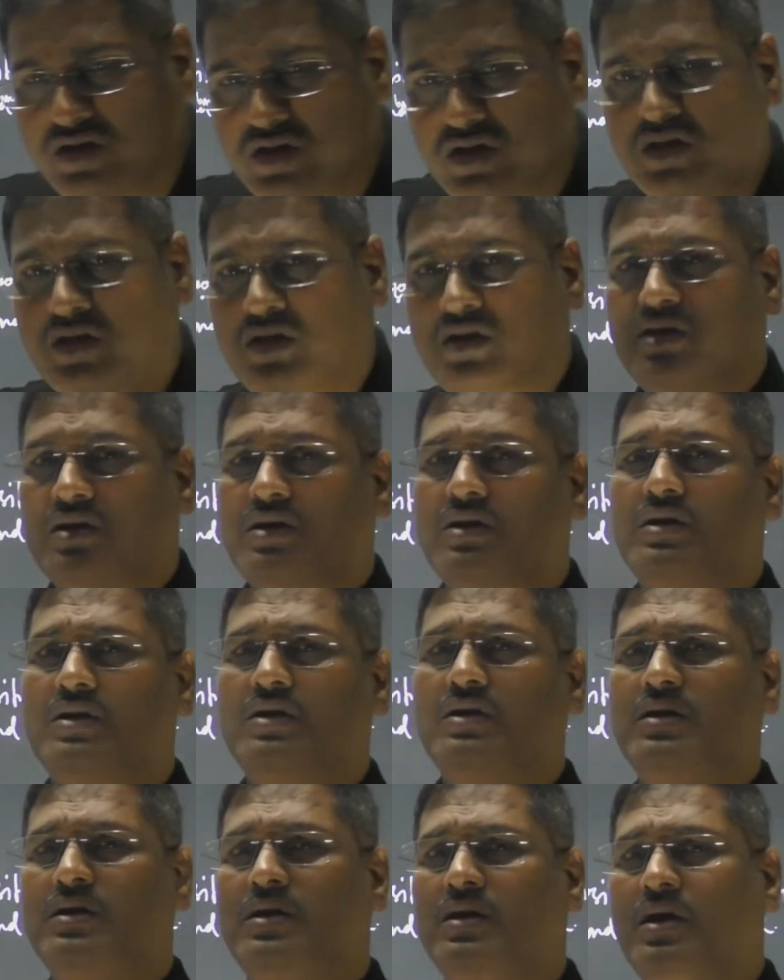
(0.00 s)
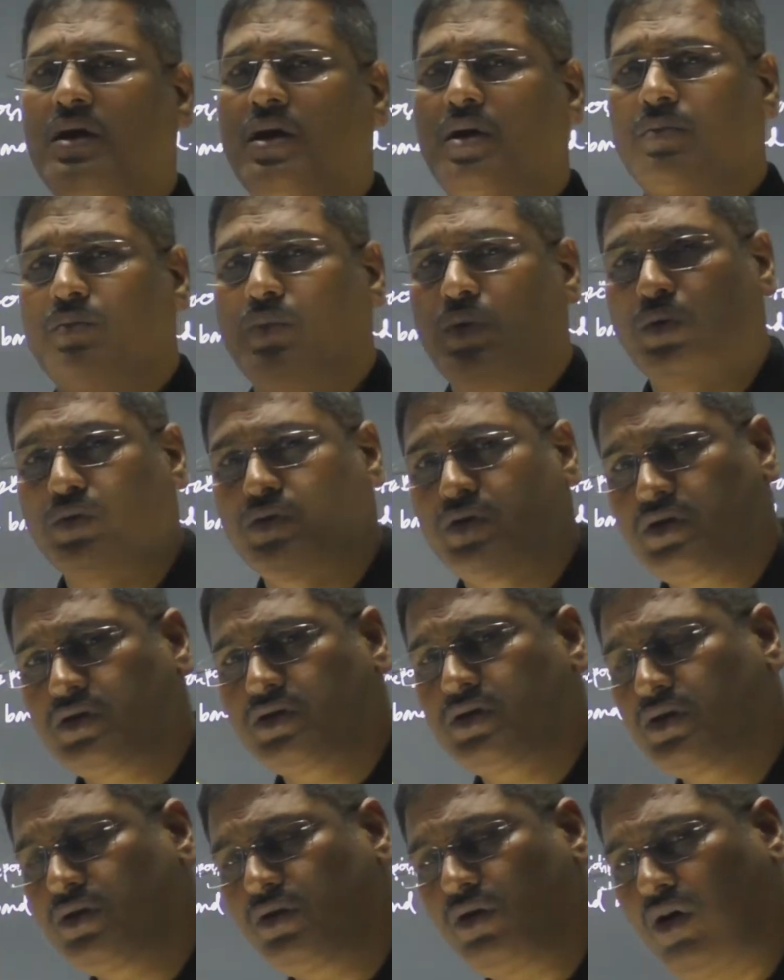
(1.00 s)
in
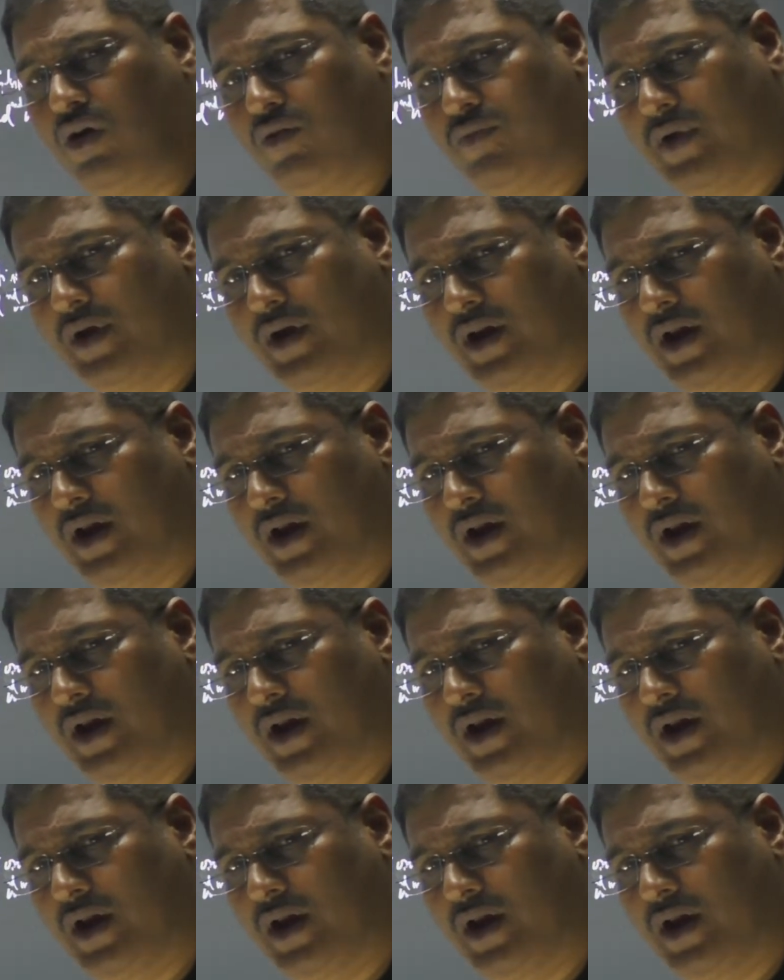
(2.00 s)
position of an